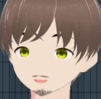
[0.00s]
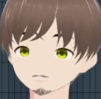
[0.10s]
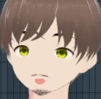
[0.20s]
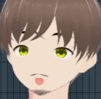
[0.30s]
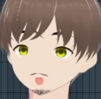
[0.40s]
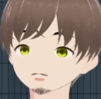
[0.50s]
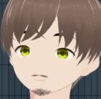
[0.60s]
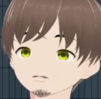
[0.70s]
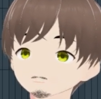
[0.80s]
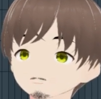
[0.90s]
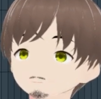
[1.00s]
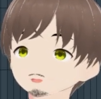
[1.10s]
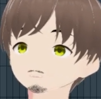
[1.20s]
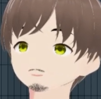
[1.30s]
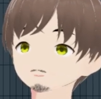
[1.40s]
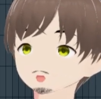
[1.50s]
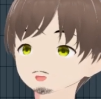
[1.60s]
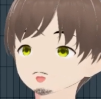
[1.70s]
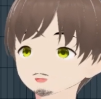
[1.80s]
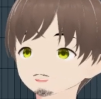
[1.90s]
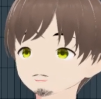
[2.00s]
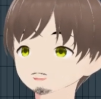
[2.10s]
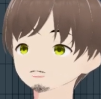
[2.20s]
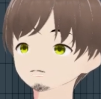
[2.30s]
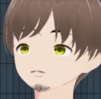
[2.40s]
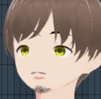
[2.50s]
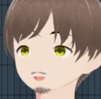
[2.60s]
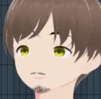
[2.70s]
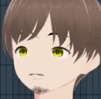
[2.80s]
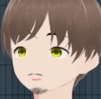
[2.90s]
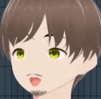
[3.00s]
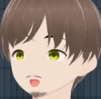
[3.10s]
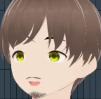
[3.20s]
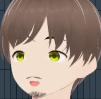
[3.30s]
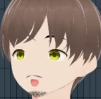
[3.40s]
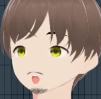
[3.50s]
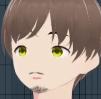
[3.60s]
So this, you know, you could tell this where this is from, you know.